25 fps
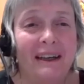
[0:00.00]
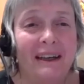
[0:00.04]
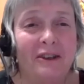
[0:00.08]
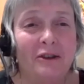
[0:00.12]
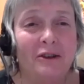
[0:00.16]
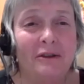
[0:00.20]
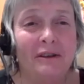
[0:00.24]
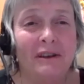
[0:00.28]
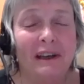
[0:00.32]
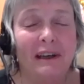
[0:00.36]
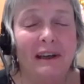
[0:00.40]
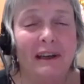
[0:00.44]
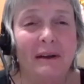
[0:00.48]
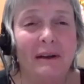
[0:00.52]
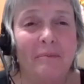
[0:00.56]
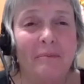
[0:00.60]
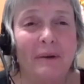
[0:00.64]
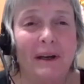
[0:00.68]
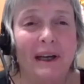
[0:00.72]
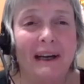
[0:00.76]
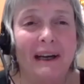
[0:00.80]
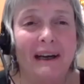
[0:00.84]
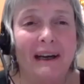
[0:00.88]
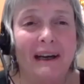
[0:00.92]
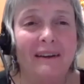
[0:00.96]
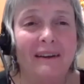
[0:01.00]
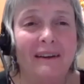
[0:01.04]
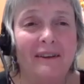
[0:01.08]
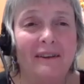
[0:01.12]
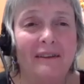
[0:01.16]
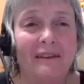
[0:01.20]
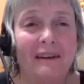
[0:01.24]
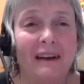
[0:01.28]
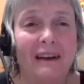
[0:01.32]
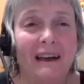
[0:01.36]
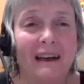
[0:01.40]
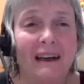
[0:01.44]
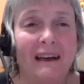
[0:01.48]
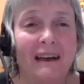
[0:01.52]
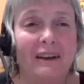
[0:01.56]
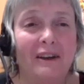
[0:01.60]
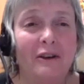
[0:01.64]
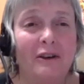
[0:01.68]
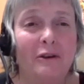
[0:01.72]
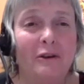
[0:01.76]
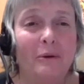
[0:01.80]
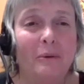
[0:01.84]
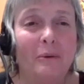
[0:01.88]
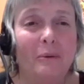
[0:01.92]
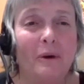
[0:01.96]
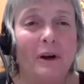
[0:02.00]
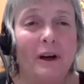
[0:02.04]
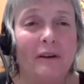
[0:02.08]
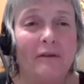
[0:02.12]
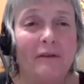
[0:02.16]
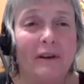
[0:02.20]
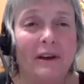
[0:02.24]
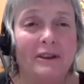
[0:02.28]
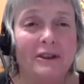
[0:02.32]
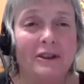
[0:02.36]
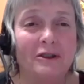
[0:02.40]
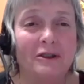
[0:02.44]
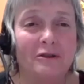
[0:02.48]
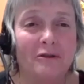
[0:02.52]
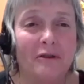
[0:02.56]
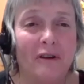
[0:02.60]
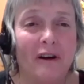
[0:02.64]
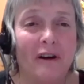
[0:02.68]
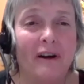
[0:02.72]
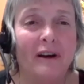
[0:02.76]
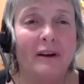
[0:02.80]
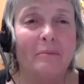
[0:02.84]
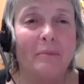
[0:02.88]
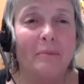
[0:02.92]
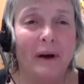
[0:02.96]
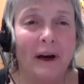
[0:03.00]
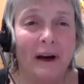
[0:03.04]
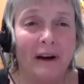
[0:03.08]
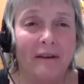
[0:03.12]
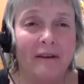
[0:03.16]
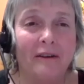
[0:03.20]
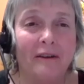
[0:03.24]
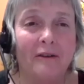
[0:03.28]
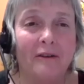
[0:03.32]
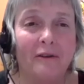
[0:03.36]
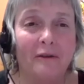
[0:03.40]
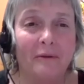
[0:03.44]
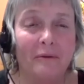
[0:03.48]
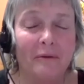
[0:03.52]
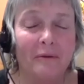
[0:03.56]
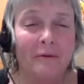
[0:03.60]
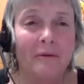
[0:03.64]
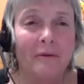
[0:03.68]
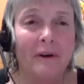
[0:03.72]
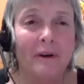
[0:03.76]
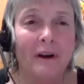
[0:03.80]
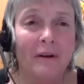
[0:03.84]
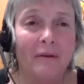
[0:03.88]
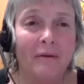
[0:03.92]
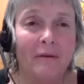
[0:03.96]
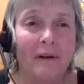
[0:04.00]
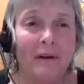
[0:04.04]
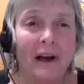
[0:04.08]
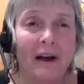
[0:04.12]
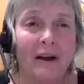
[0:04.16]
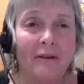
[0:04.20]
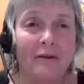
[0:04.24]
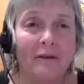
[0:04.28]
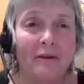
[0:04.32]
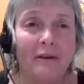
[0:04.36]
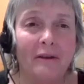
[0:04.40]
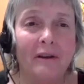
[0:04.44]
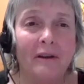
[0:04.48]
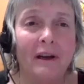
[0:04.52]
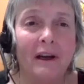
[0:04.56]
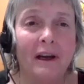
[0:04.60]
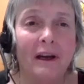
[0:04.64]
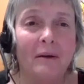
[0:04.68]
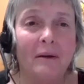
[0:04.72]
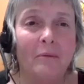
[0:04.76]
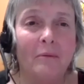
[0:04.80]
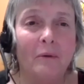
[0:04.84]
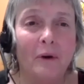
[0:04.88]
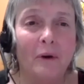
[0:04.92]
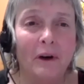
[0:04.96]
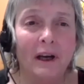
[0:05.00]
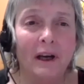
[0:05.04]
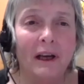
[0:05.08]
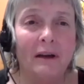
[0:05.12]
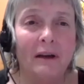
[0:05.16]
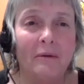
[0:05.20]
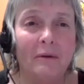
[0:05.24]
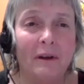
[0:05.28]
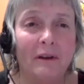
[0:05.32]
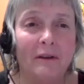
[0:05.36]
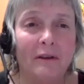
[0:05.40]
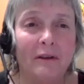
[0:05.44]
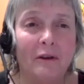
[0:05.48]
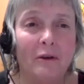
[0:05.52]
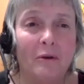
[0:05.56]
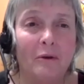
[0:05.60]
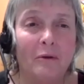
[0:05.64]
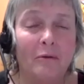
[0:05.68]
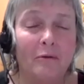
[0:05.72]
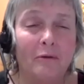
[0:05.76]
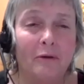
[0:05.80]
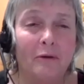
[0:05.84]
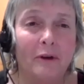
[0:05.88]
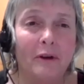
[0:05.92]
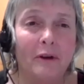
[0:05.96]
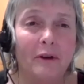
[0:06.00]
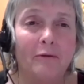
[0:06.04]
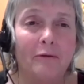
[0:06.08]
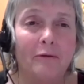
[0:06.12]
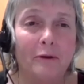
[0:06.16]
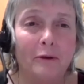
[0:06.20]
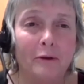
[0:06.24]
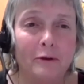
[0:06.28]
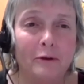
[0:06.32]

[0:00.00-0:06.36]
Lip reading: Trinity, because you're one of our strong partners around working with you for the food